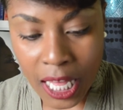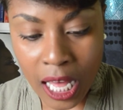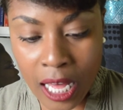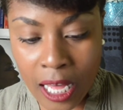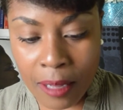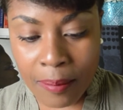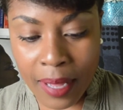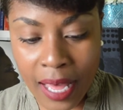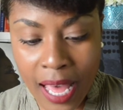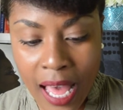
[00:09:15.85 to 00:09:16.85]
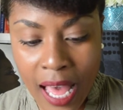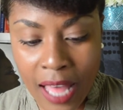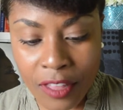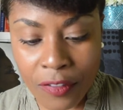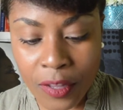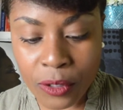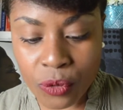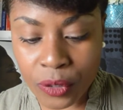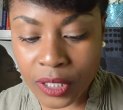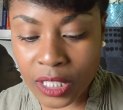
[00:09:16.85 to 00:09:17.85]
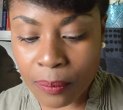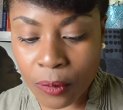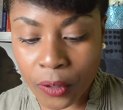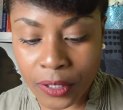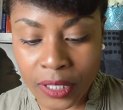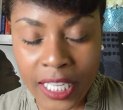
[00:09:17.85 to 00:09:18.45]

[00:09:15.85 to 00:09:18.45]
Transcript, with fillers: um, I thought that was really important.